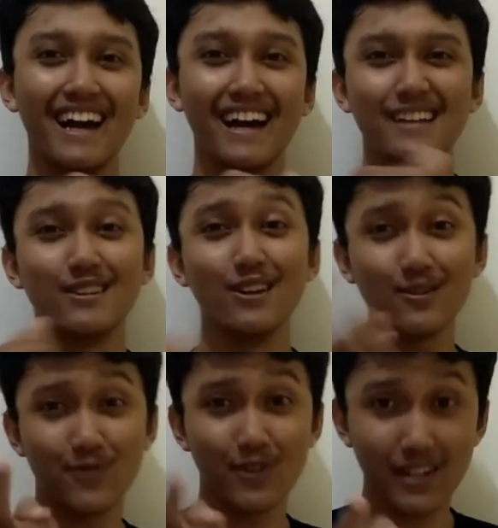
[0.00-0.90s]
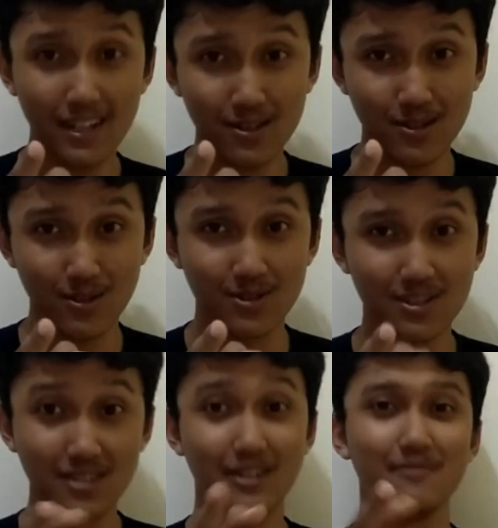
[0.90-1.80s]
And don't forget to
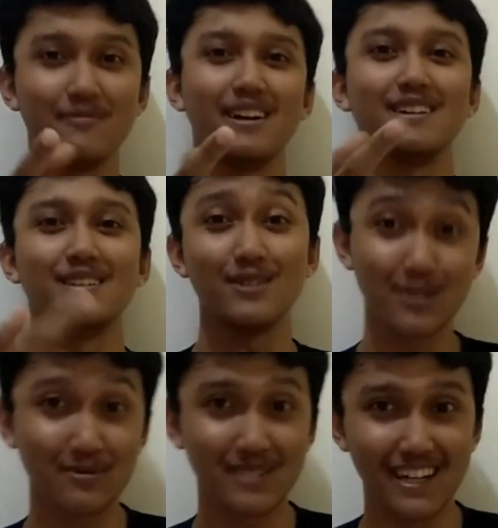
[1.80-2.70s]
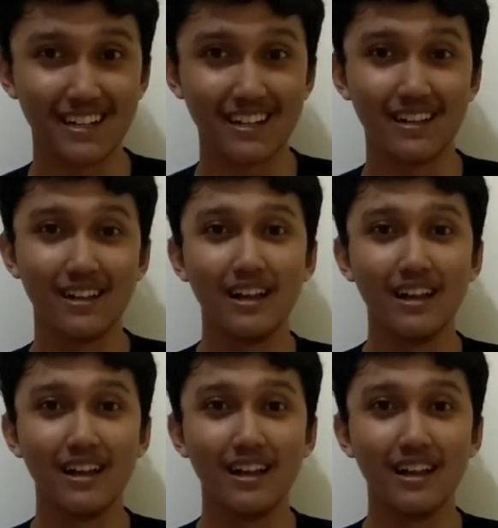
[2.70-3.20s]
subscribe my YouTube channel.